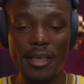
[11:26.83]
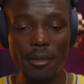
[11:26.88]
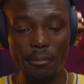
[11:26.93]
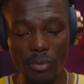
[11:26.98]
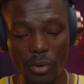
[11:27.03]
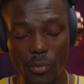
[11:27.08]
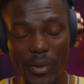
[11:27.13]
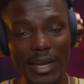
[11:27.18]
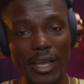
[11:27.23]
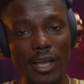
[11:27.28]

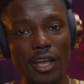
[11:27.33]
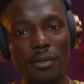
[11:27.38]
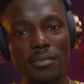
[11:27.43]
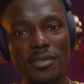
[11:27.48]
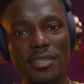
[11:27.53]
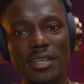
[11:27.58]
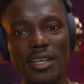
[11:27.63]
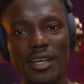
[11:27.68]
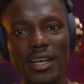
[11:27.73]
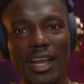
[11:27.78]
But when it comes
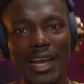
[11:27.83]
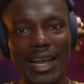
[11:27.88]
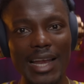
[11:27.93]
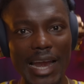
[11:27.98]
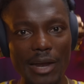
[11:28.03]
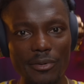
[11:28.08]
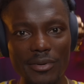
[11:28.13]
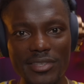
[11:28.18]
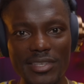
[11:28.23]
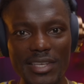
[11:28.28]
to the
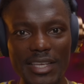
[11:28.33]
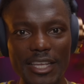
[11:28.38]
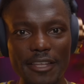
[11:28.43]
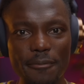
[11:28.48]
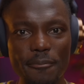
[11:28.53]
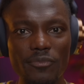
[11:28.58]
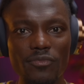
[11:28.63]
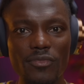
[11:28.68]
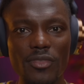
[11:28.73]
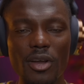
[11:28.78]
clarity,
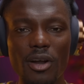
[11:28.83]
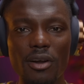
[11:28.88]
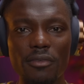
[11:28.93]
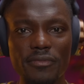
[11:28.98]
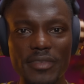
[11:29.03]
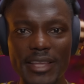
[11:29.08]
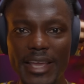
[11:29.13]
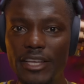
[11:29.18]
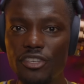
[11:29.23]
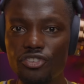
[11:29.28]

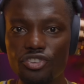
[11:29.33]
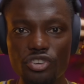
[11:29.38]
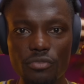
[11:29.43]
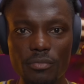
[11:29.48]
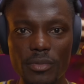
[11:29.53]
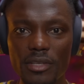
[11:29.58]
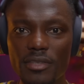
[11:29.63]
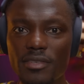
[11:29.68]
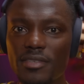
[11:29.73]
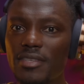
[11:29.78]
of the
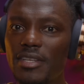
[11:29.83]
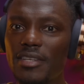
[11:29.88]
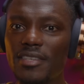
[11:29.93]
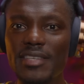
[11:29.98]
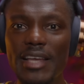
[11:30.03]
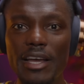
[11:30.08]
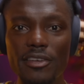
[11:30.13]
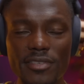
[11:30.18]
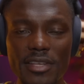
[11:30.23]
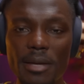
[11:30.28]
instruments, the
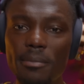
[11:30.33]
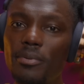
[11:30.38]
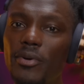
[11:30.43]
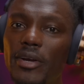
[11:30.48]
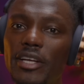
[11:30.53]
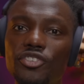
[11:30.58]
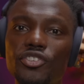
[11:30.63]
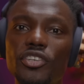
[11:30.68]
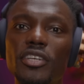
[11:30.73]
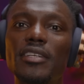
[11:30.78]
sound
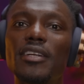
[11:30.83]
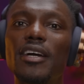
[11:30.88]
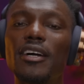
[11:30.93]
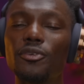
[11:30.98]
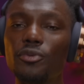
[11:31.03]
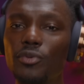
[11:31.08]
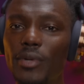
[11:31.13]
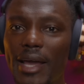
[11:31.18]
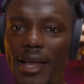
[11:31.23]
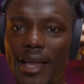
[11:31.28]
separation,
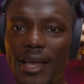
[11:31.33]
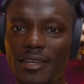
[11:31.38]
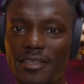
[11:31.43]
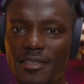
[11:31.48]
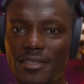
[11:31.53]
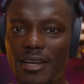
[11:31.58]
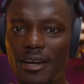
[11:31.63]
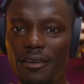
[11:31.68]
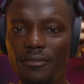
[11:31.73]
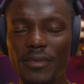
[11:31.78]
and all that kind of
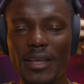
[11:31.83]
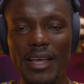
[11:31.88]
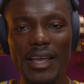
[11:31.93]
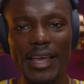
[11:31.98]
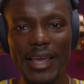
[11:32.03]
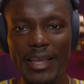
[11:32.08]
stuff.